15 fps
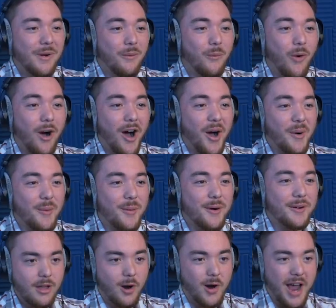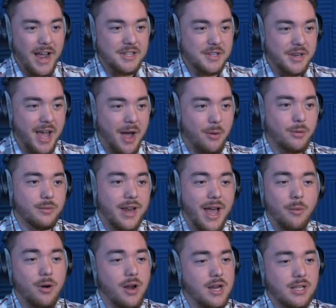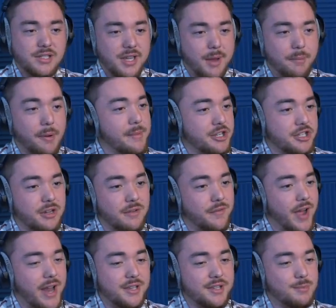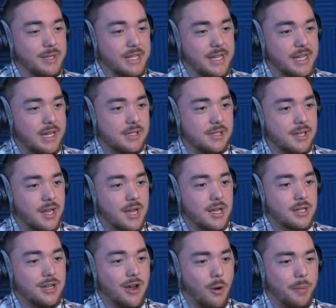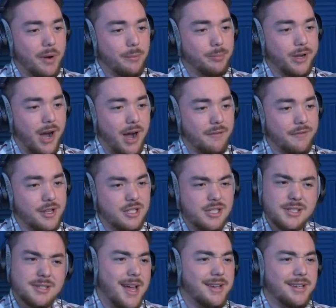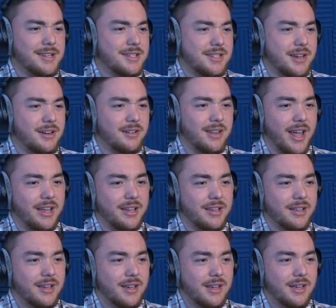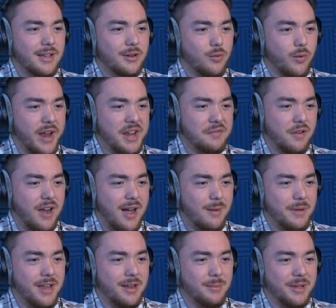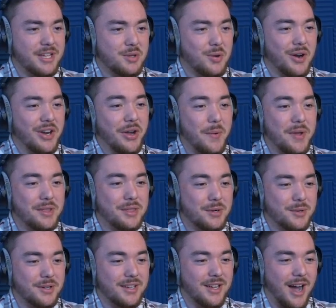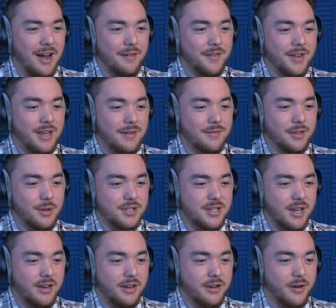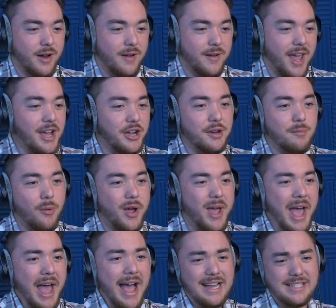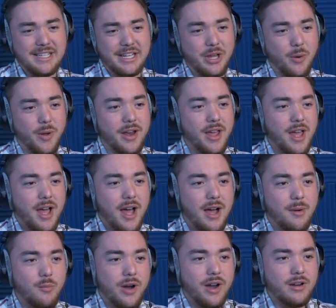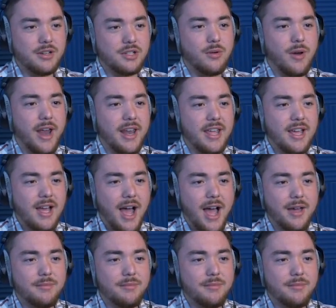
Whoa. All right, so now we're on a separate mission to find some keys to open up coffins. Is that considered like grave robbing because we're going through a coffin, even though it's not underground? Hey, good boy, how's it going? Where is Granny?